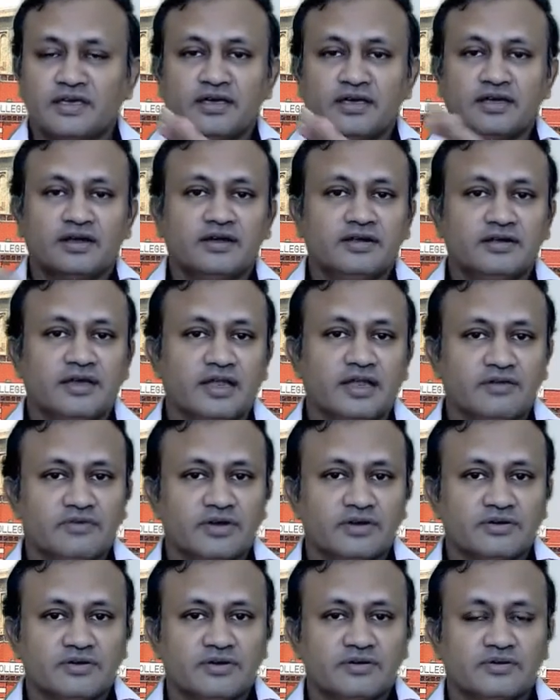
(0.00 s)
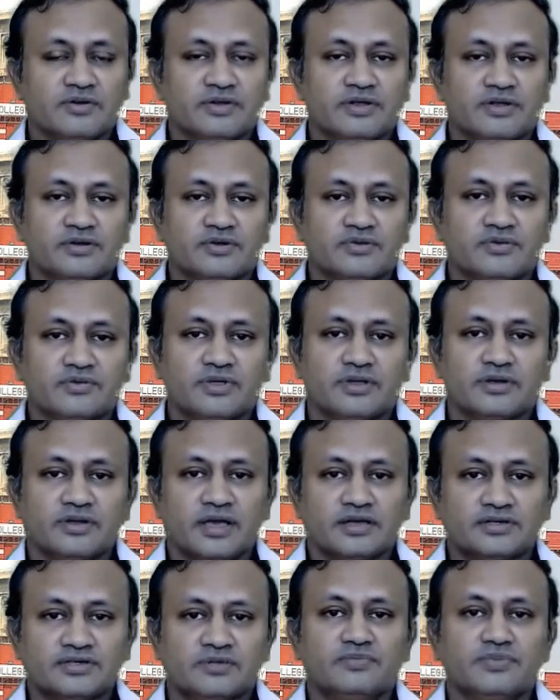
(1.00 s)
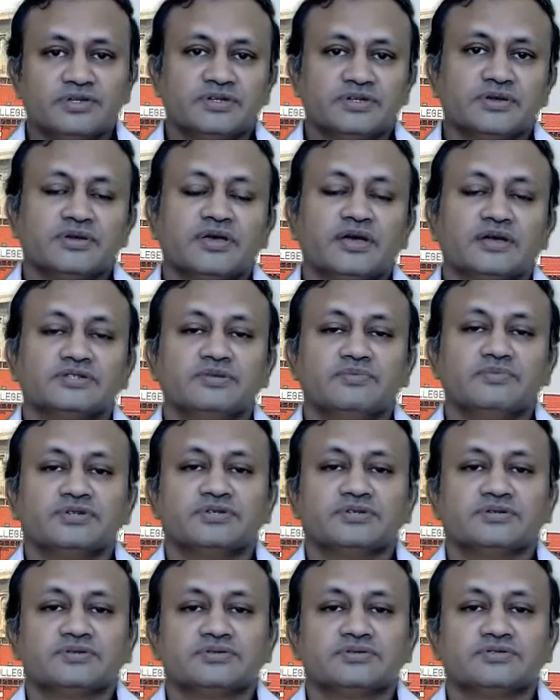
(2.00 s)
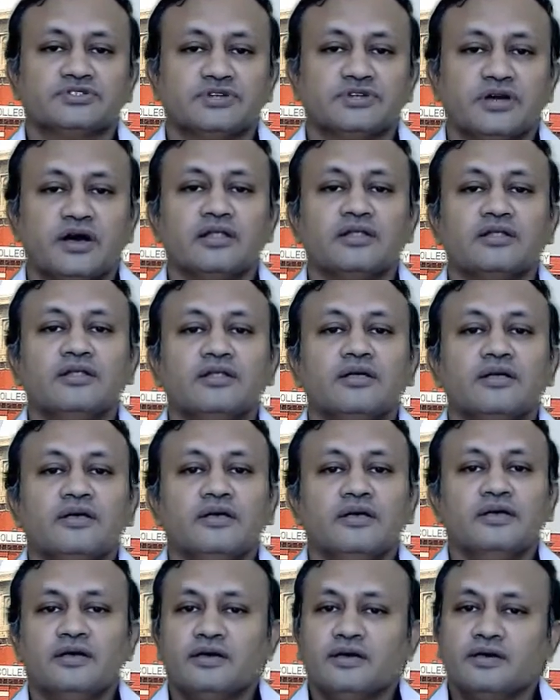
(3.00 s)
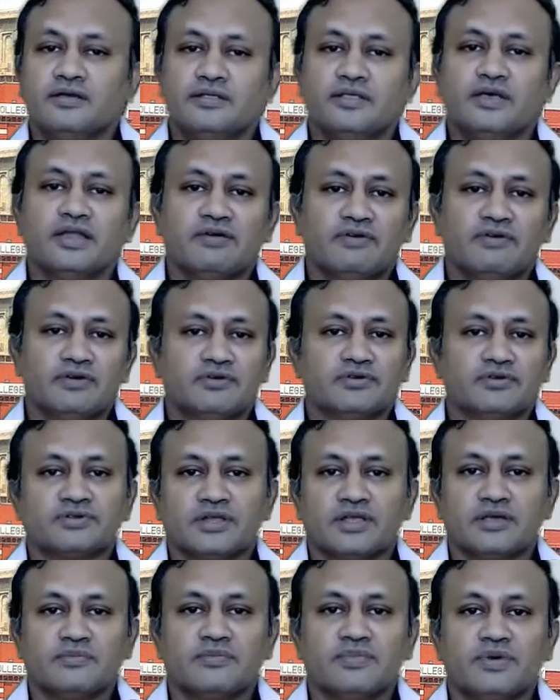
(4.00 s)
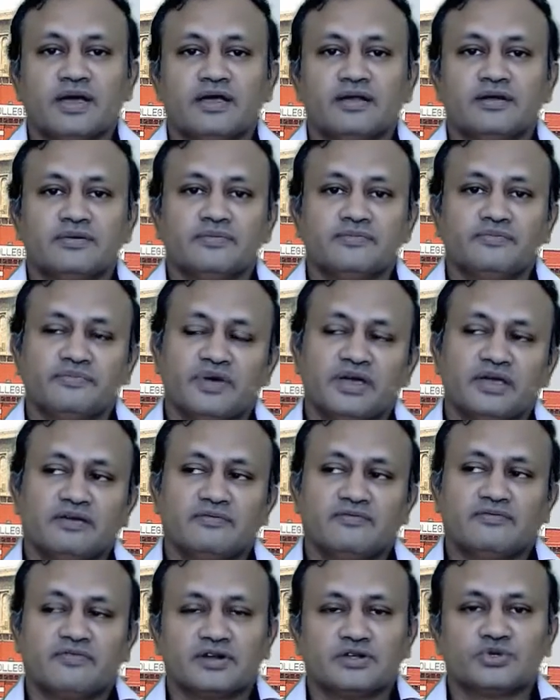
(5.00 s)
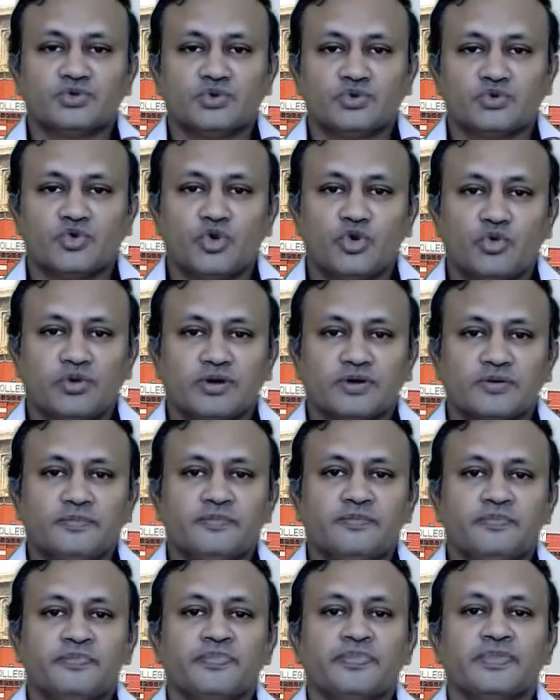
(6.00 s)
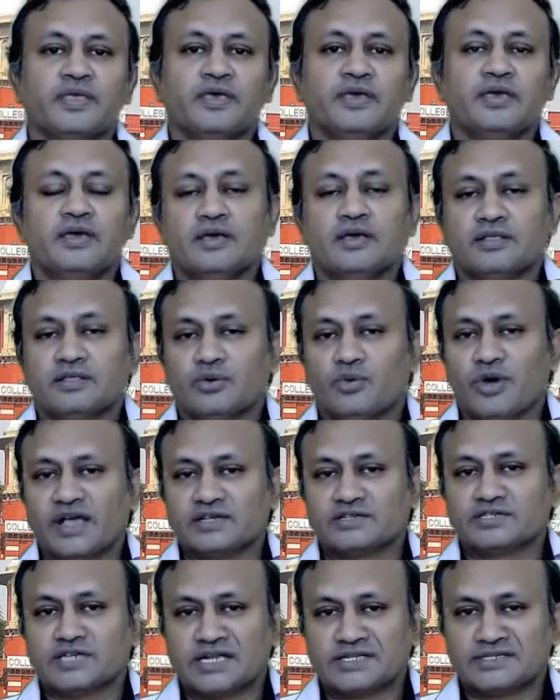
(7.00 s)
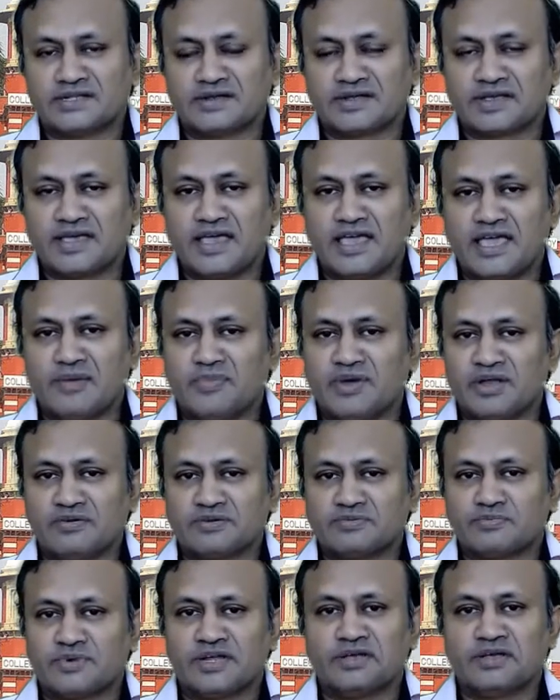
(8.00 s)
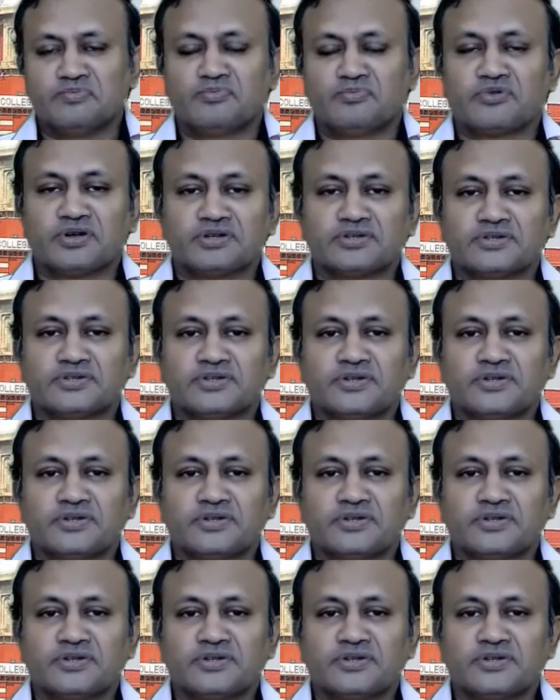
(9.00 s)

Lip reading: delivered it to that exhibition stall, then I went to sleep, and my friends took over. The Vice Chancellor came and he was pretty impressed.